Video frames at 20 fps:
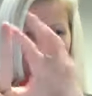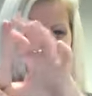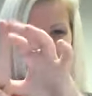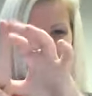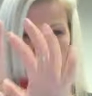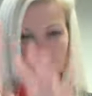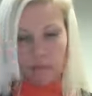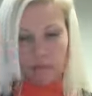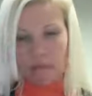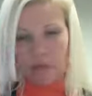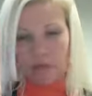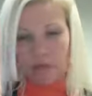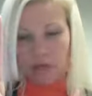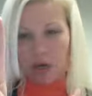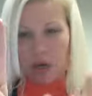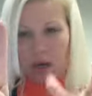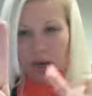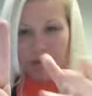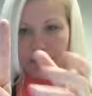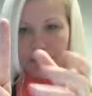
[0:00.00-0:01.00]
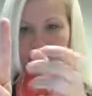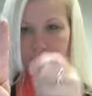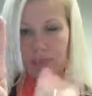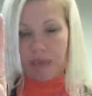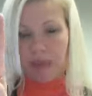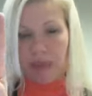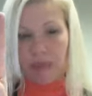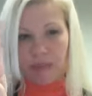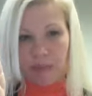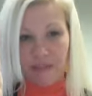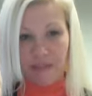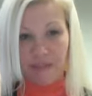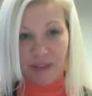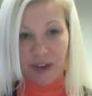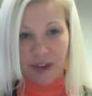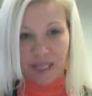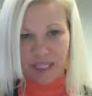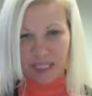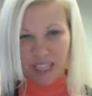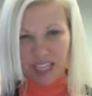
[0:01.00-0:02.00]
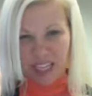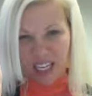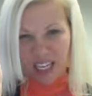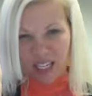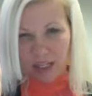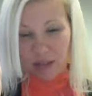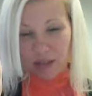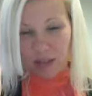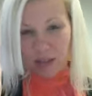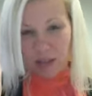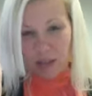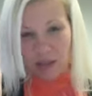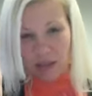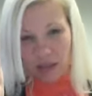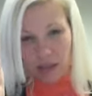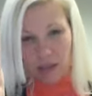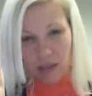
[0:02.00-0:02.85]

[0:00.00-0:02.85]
just simplified to this.